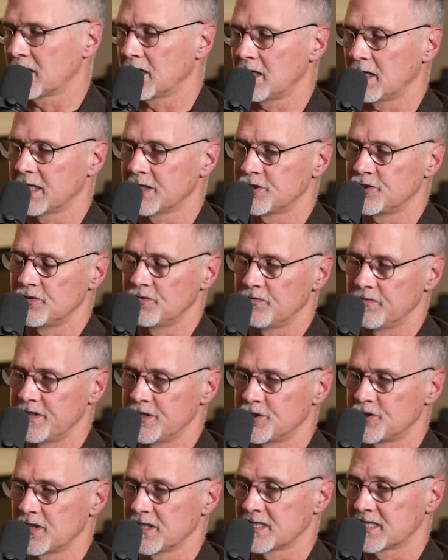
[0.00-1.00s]
going to let you
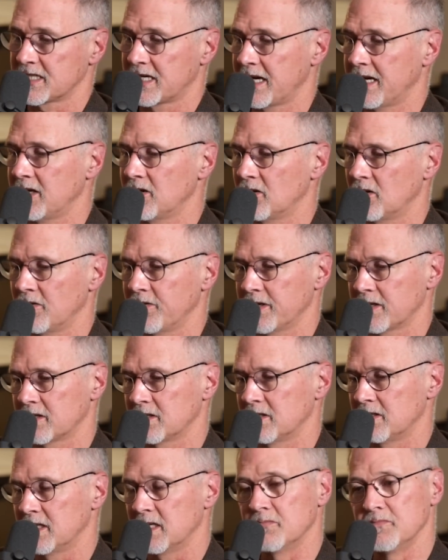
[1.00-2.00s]
reach a scale that
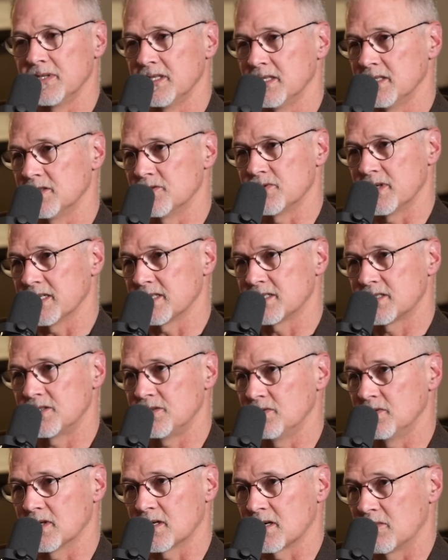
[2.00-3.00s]
could then be addressed
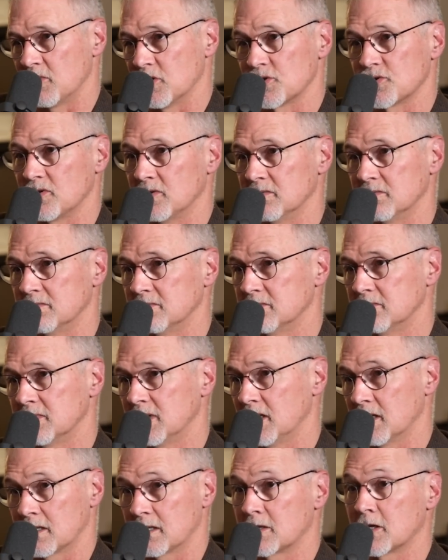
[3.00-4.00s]
to a commercial,
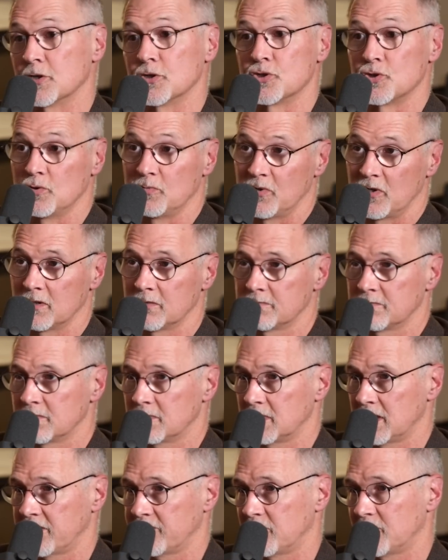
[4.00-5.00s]
consumer
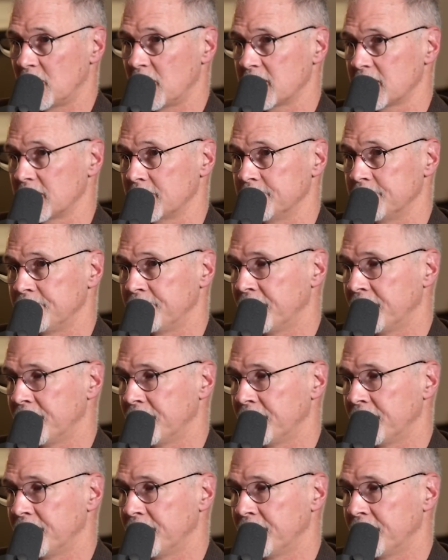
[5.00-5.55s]
level market.